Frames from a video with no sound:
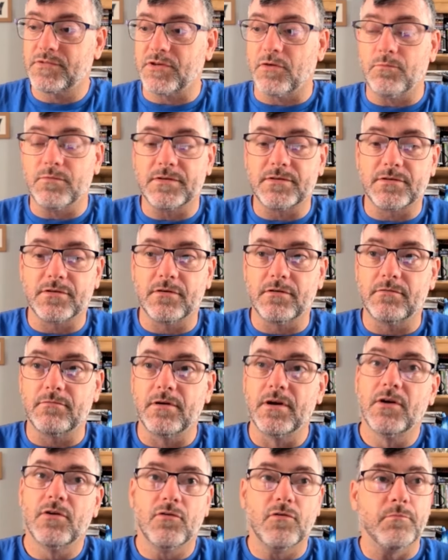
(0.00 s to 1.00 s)

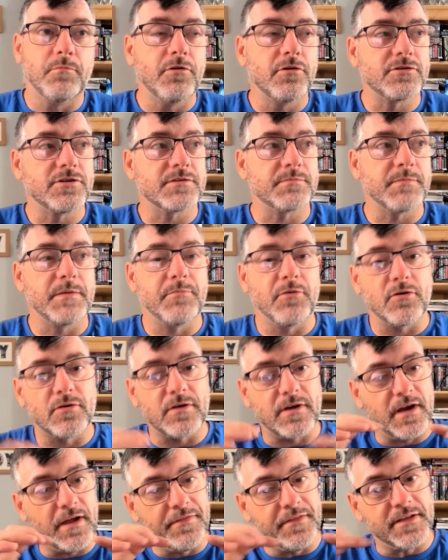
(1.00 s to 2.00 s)
so-and-so who purchased my
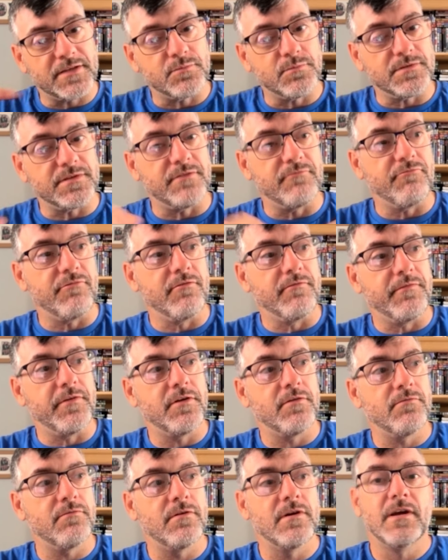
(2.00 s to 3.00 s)
book, and this was the
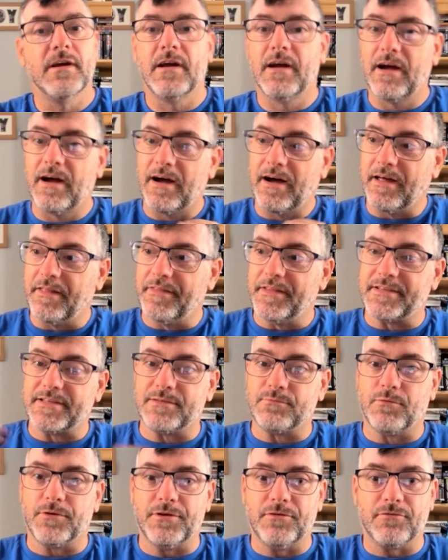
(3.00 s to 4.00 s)
review.
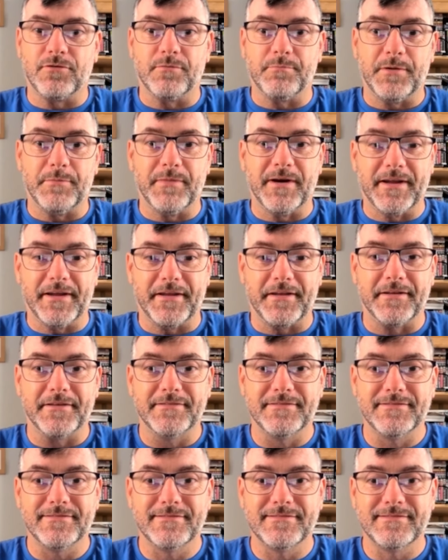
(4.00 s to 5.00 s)
This is what you could be buying.
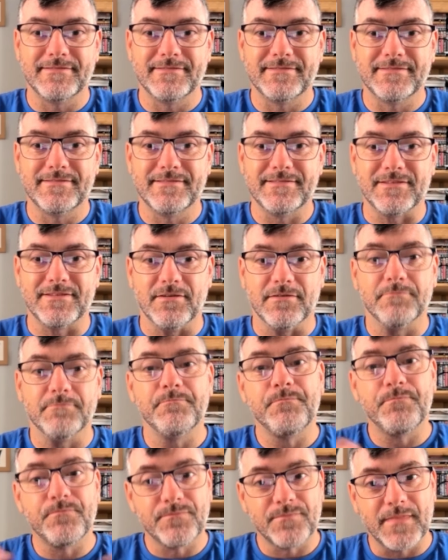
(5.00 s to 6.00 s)
So
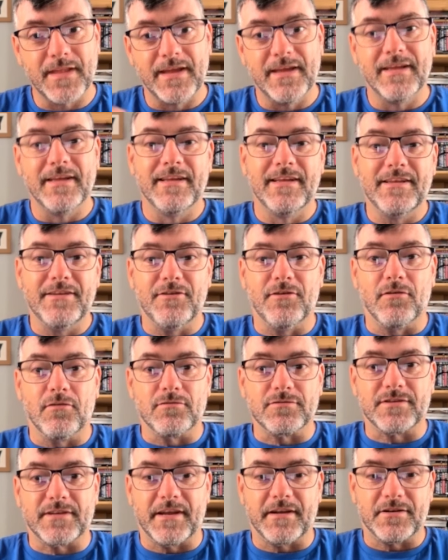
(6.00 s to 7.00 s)
you'll
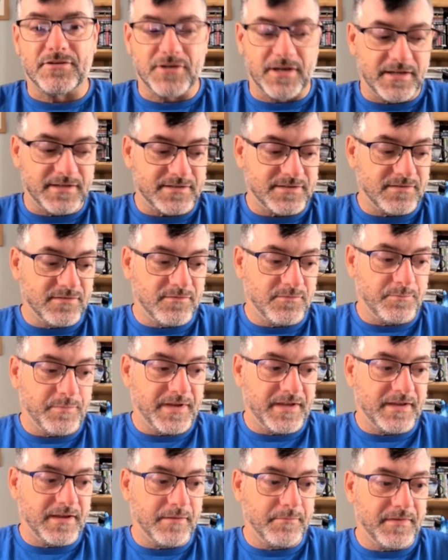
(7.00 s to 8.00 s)
also get a chance of
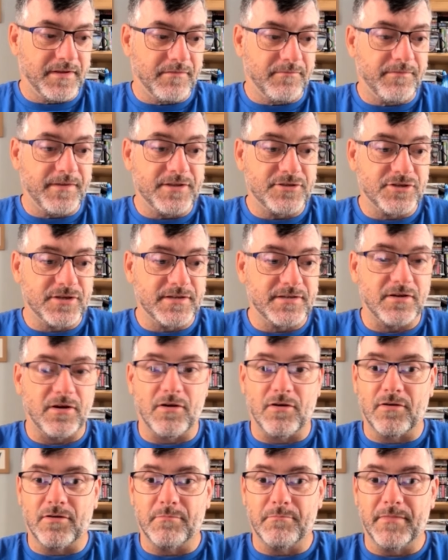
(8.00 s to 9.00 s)
becoming featured
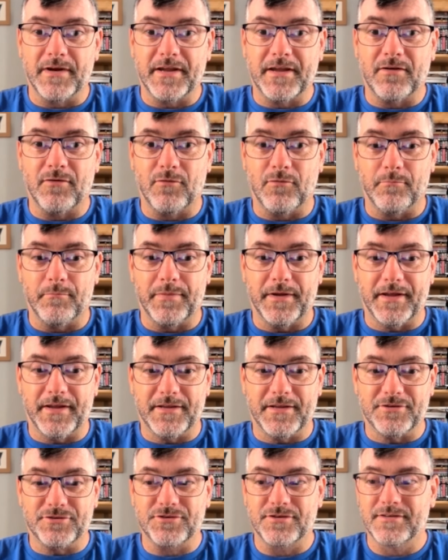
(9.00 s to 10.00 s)
on my
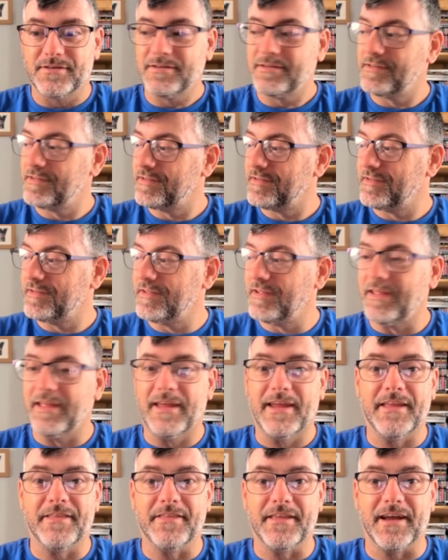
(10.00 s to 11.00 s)
homepage
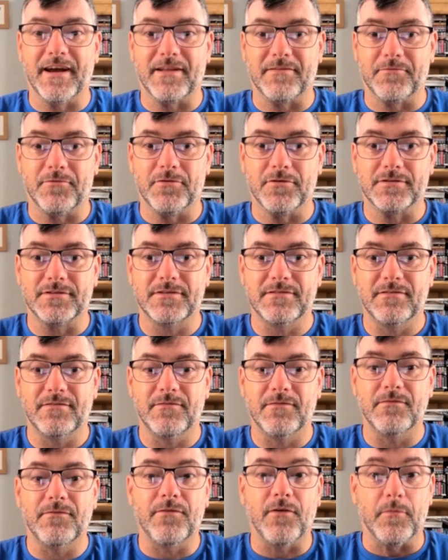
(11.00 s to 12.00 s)
in the advert
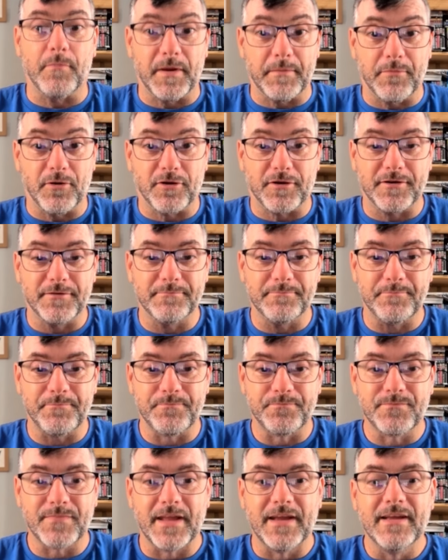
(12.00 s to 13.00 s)
for my book.
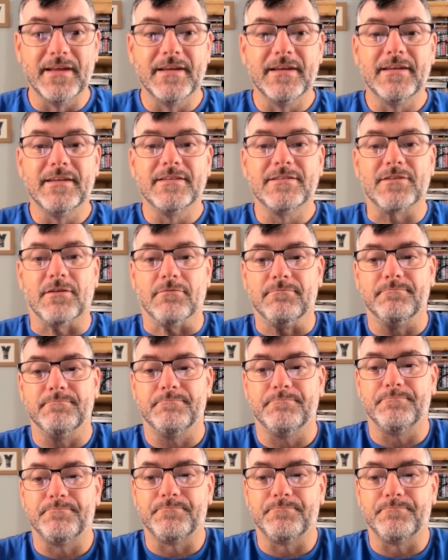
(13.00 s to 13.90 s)
So